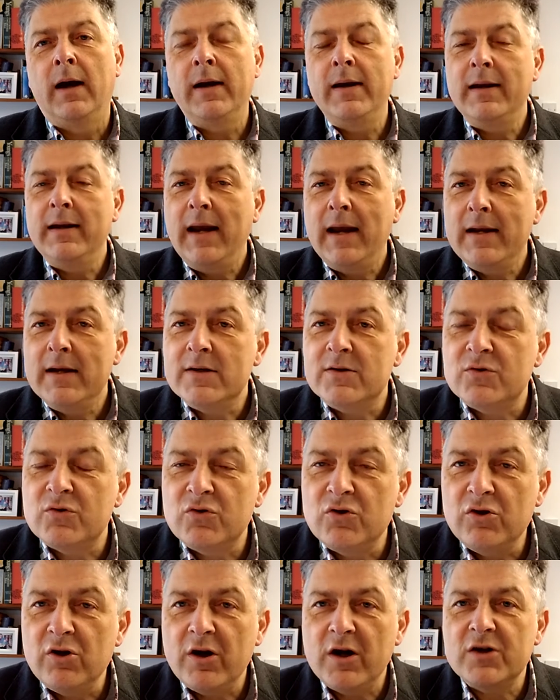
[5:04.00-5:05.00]
And again, it's
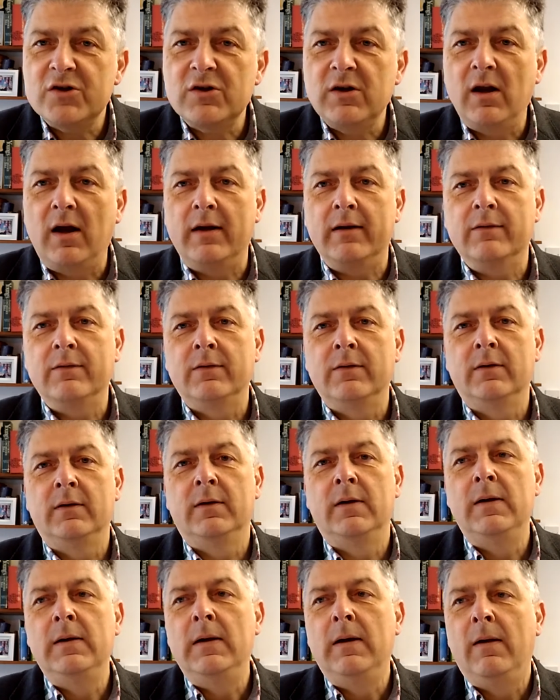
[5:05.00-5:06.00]
church life
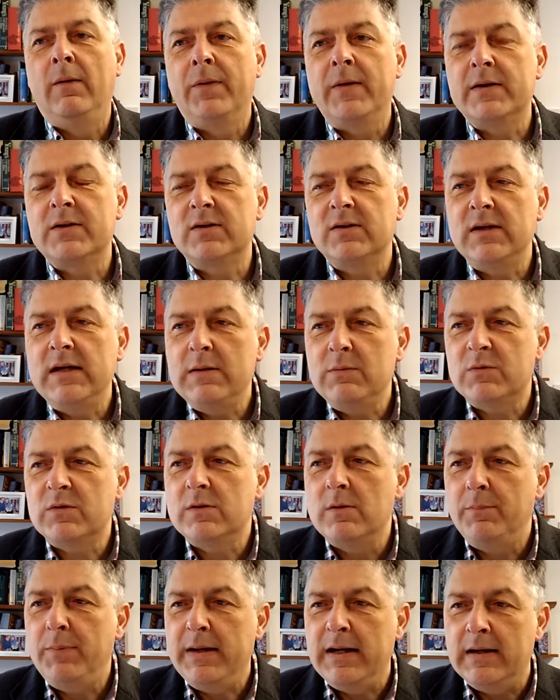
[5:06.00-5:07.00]
that seems
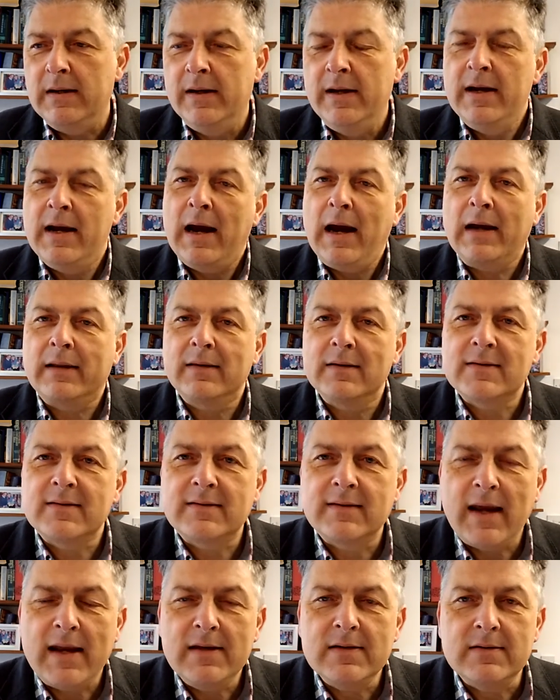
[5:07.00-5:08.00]
to be at the
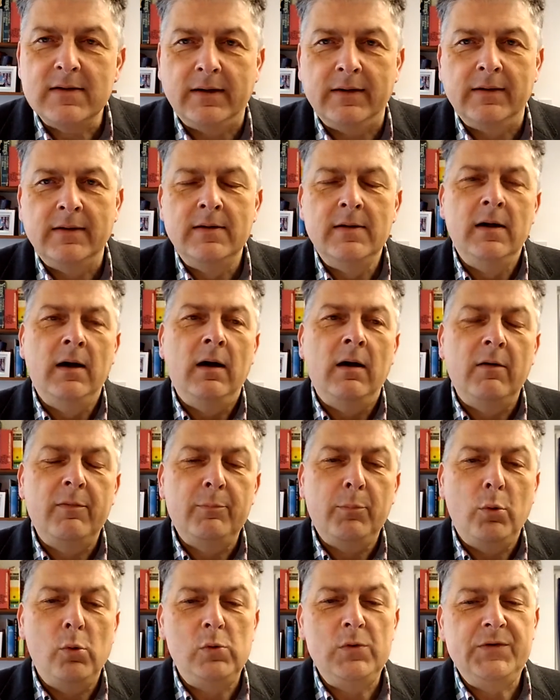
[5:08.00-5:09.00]
center
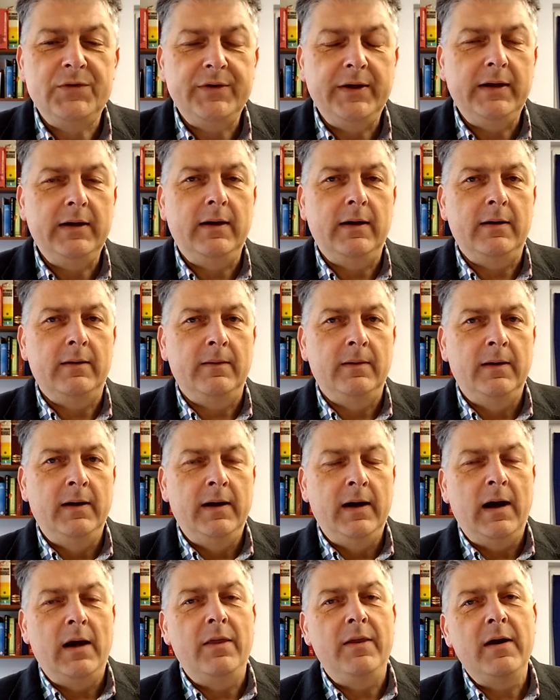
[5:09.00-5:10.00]
of Paul's thinking,
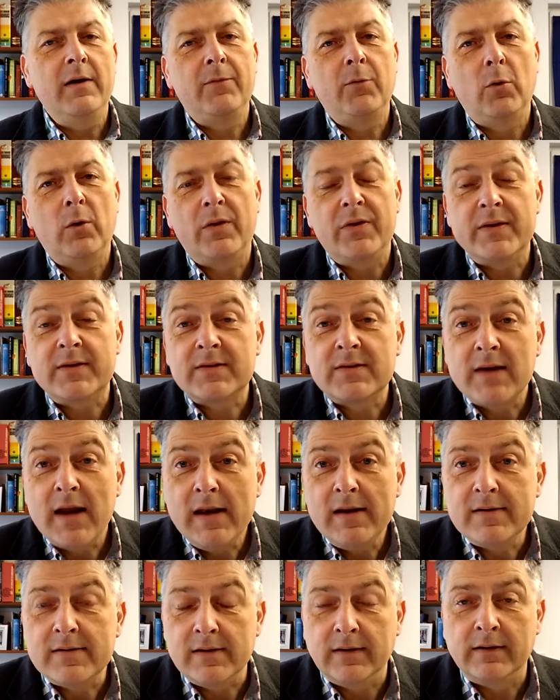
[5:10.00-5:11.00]
and therefore at the
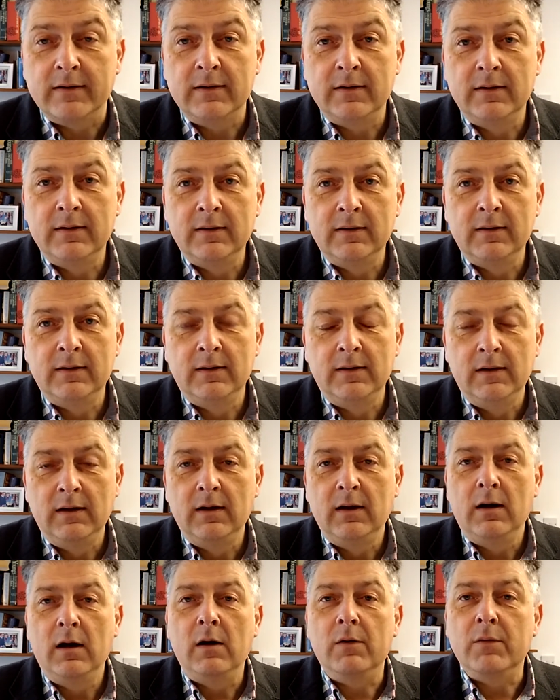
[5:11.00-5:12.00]
center
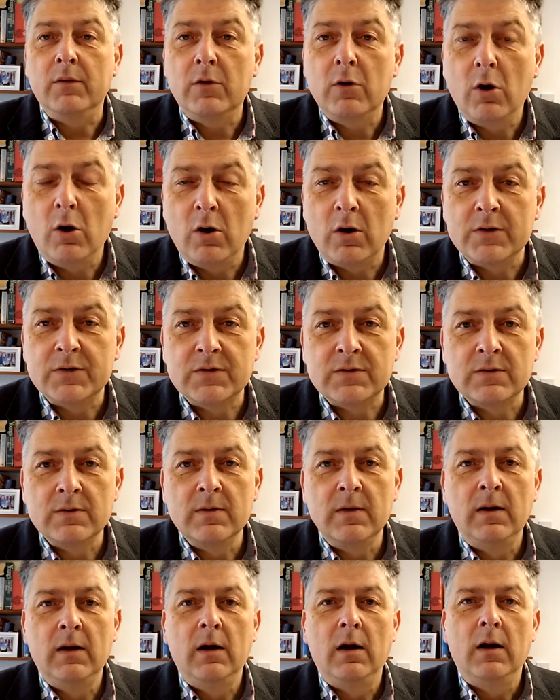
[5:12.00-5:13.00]
of God's
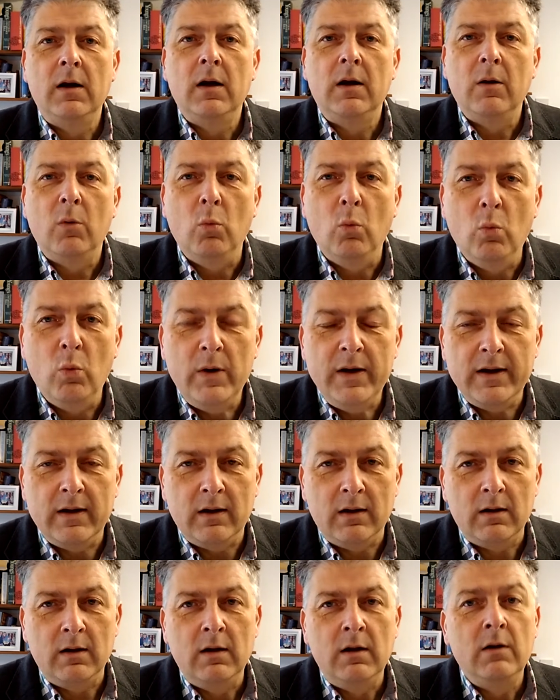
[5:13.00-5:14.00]

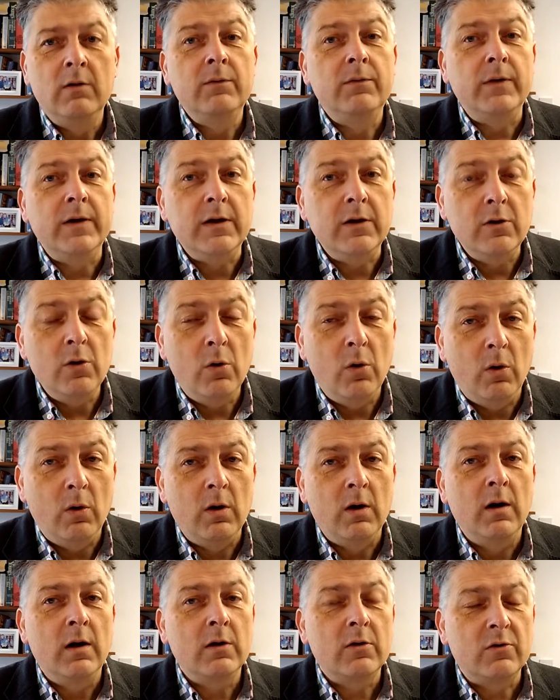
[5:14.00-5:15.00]
will for
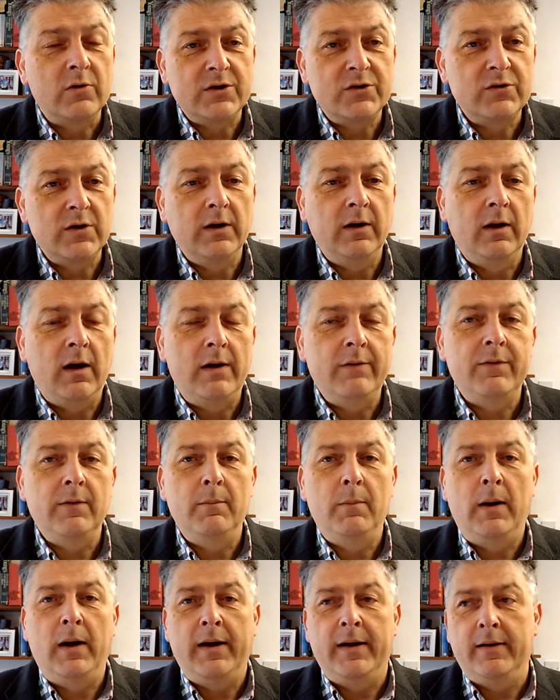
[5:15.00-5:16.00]
your Christian life
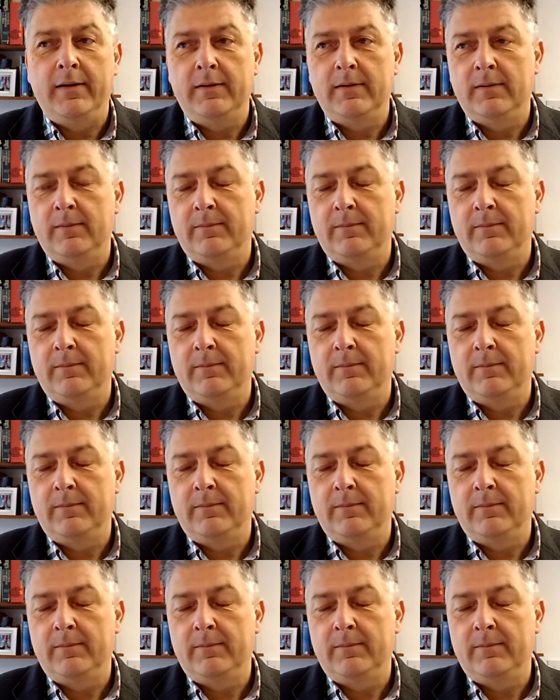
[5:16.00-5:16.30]
and mine.